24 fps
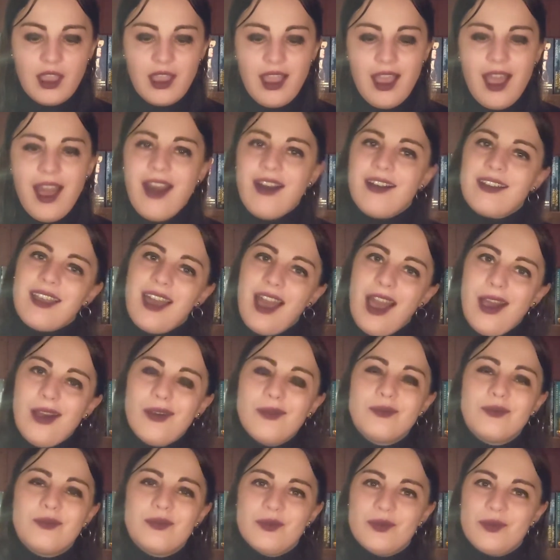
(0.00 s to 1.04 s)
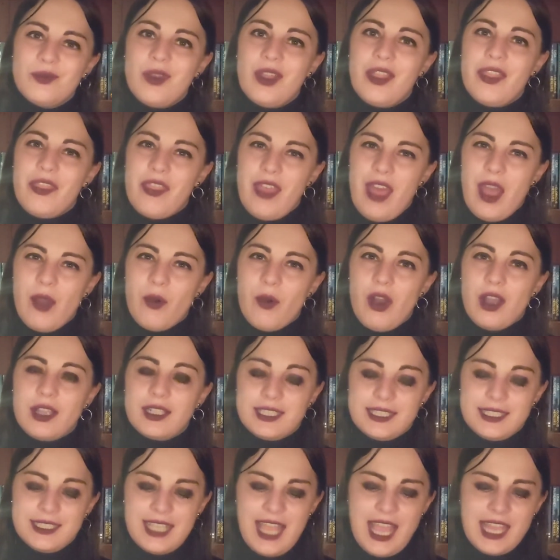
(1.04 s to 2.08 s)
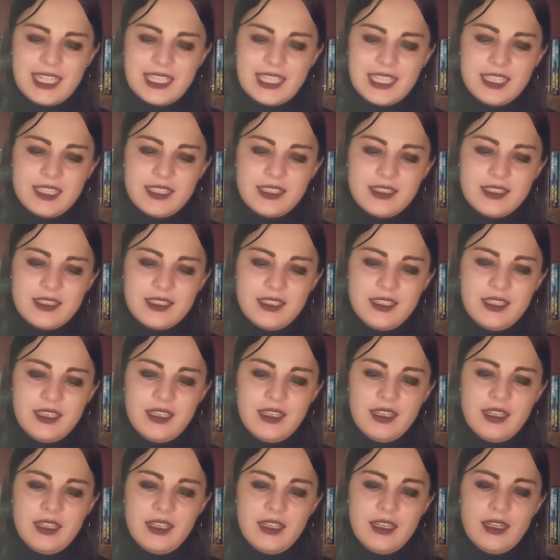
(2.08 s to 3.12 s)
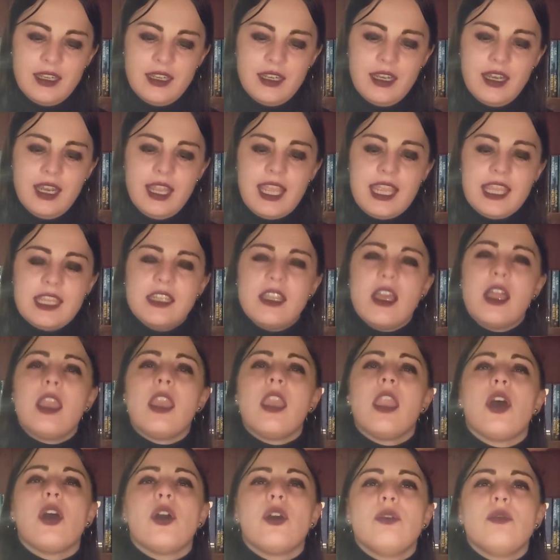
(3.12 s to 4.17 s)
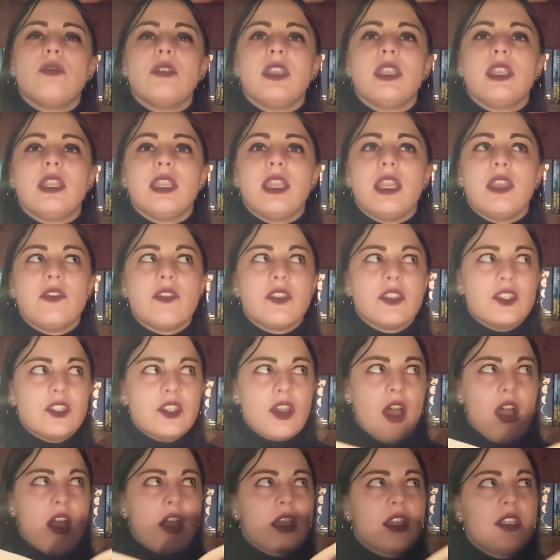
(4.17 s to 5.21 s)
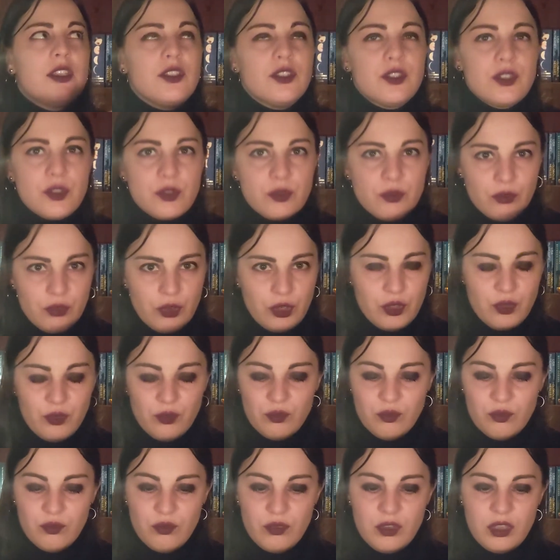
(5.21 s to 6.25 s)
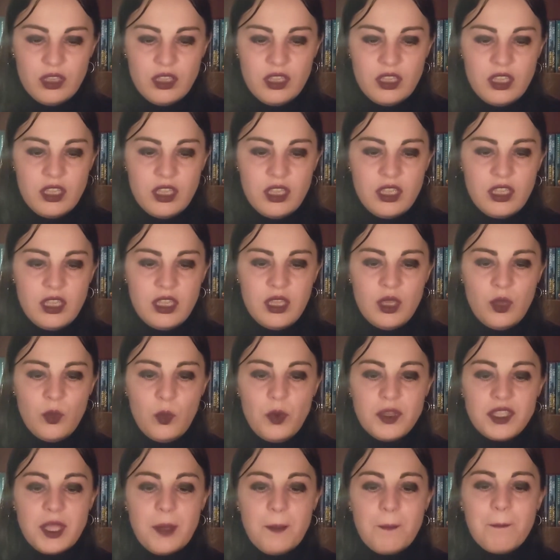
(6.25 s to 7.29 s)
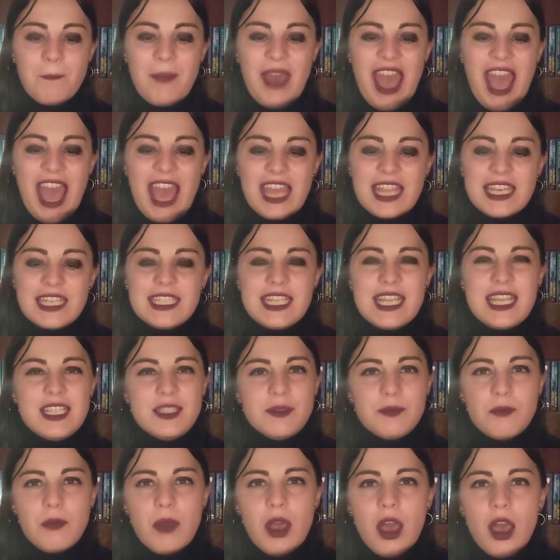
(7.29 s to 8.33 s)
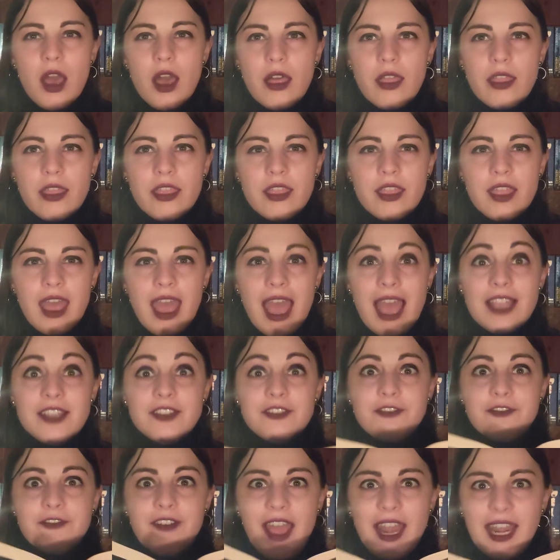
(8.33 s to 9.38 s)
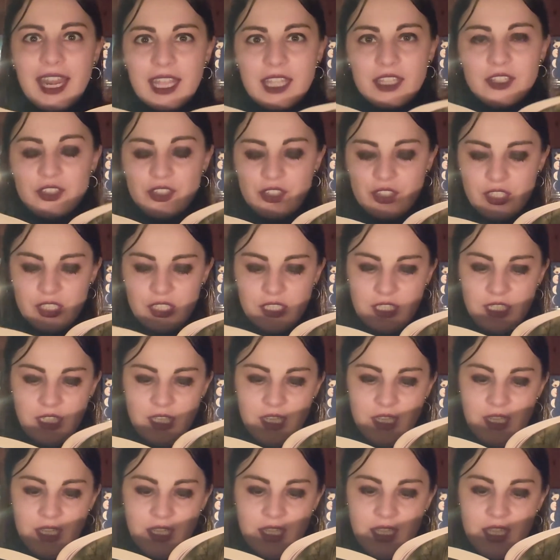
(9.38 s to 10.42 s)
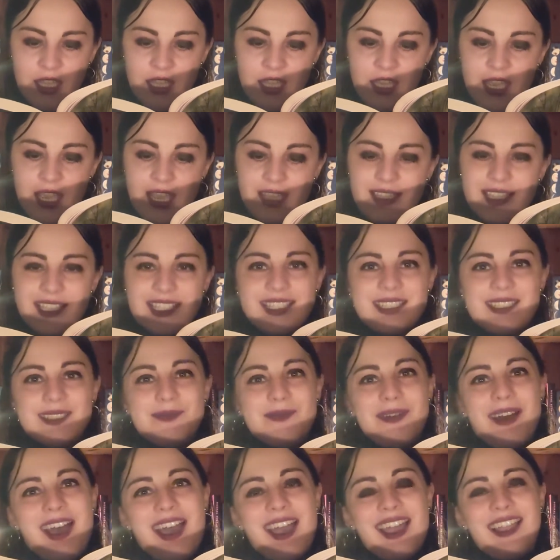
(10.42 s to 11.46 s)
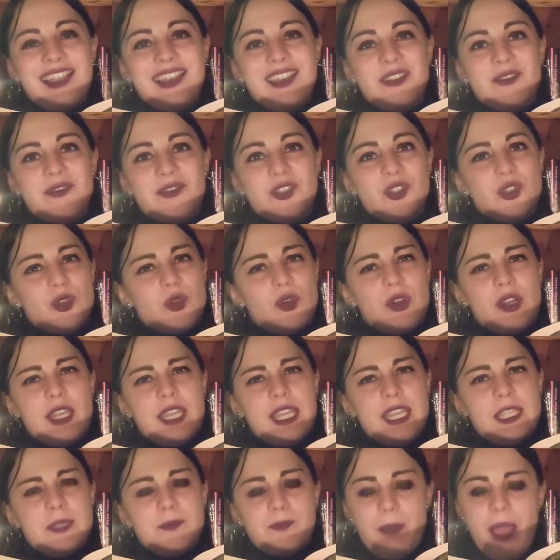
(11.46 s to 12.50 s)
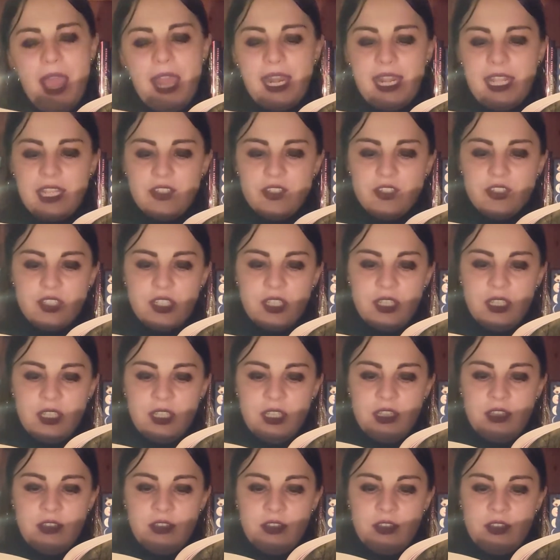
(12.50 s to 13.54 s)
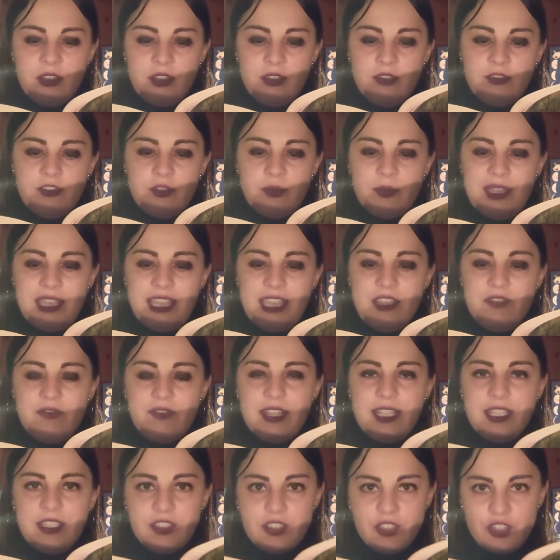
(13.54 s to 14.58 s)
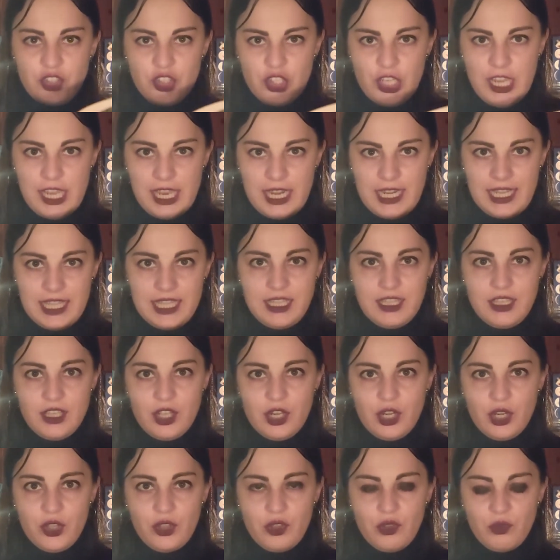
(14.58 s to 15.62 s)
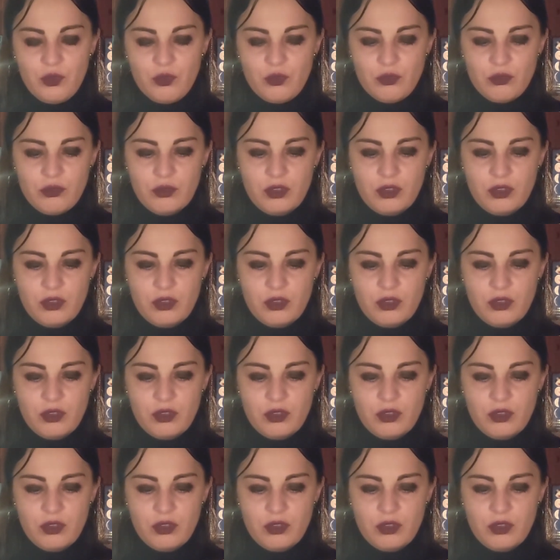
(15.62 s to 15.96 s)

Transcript: I'll come when thou art saddest, laid alone in the darkened room, when the mad day's mirth has vanished, and the smile of joy is banished from evening's chilly gloom.